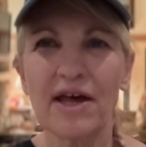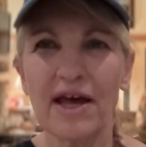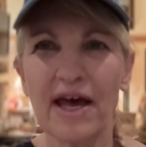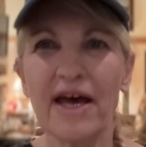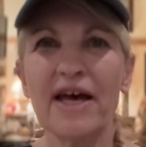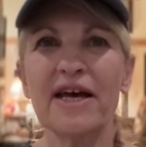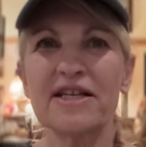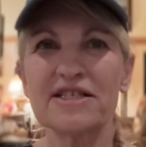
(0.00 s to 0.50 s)

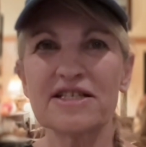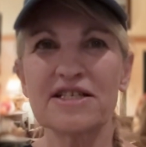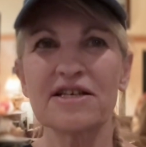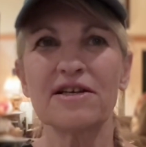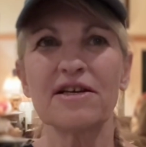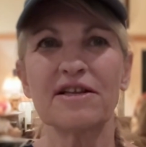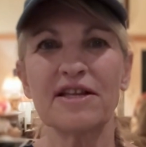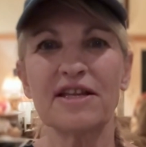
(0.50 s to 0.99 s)
and
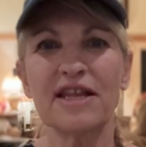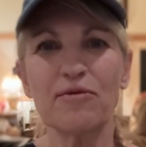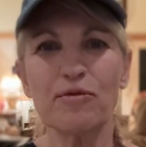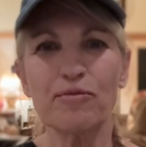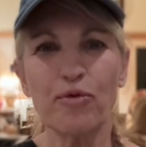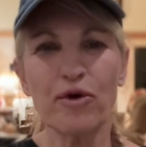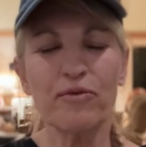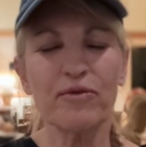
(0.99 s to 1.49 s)
that they were
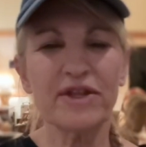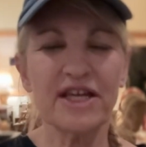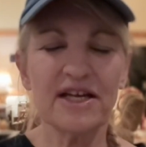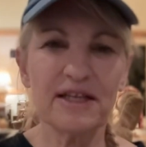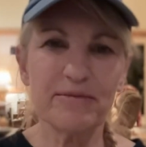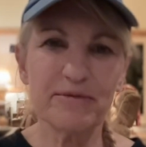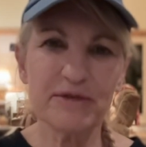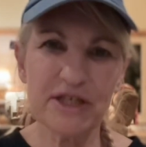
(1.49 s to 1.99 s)
born with
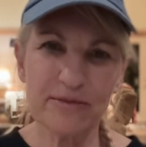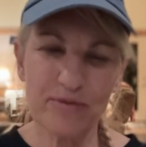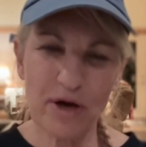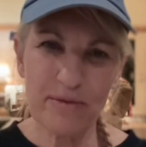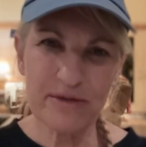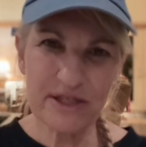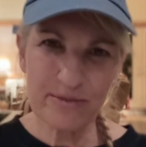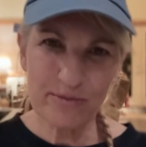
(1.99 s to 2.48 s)
unlimited
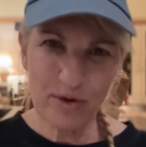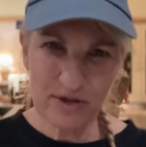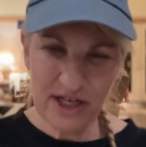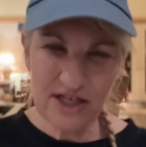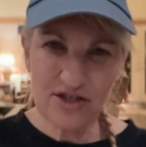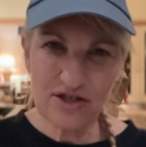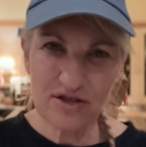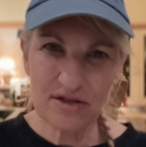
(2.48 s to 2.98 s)
promise and
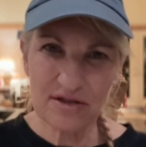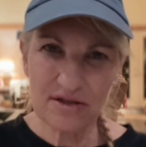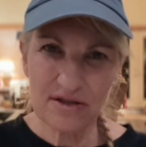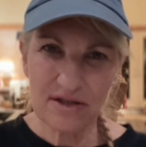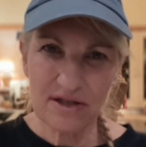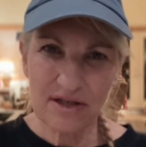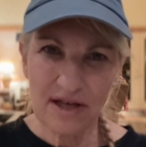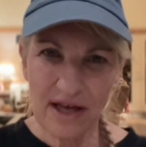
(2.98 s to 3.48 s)
potential.
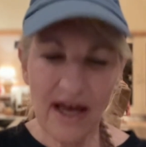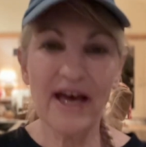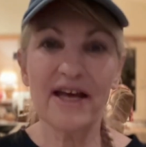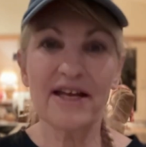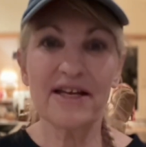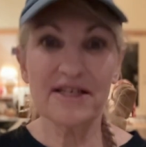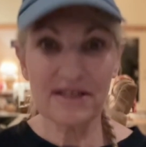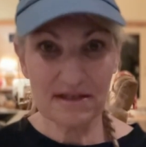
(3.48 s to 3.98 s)

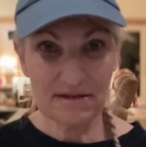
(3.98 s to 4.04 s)
And